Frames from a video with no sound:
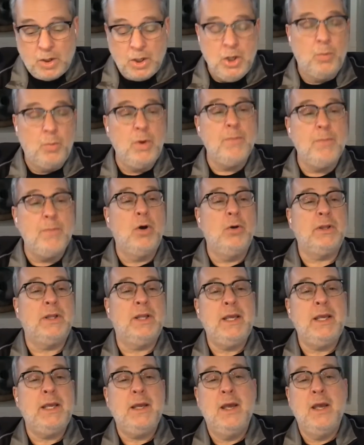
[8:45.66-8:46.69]

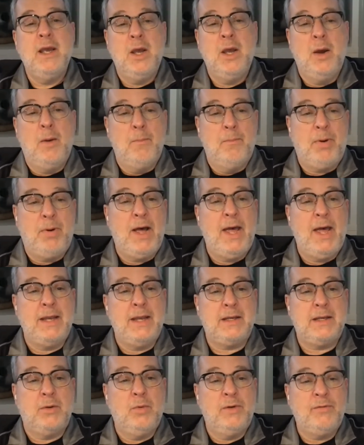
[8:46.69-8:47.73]
remotely.
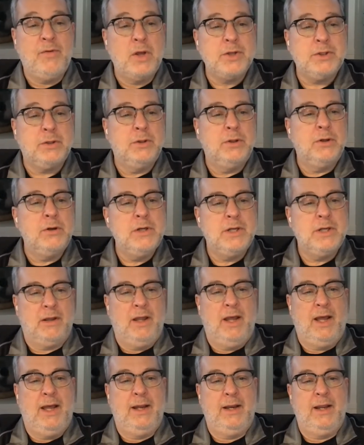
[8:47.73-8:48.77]
But we've also learned a
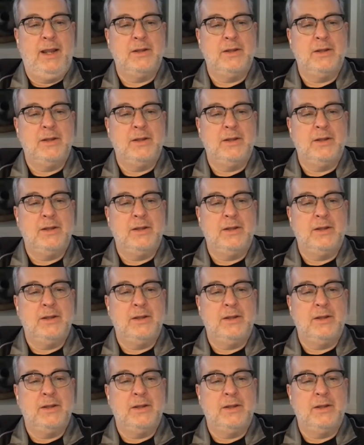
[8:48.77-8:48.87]
lot.